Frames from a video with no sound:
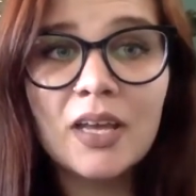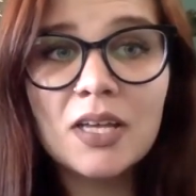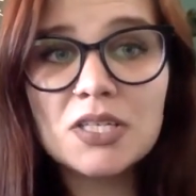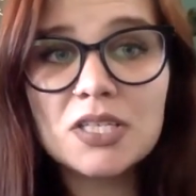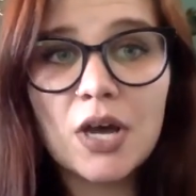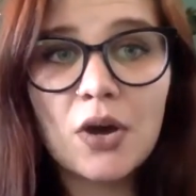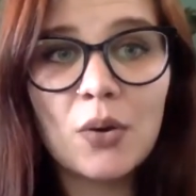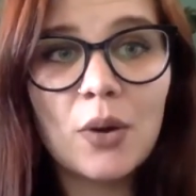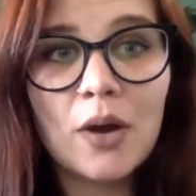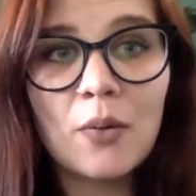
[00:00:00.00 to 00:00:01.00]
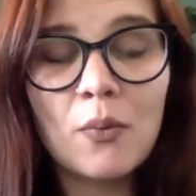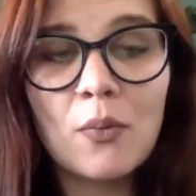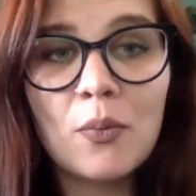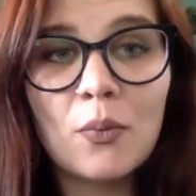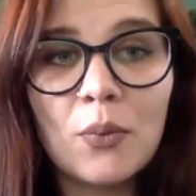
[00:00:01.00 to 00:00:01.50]
So
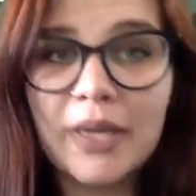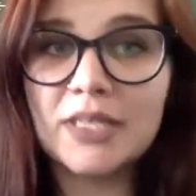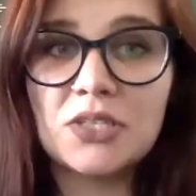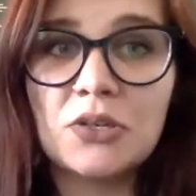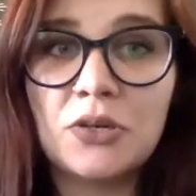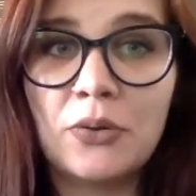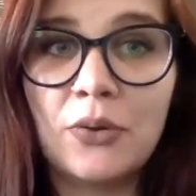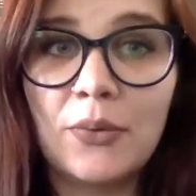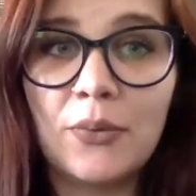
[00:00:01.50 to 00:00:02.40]
we get to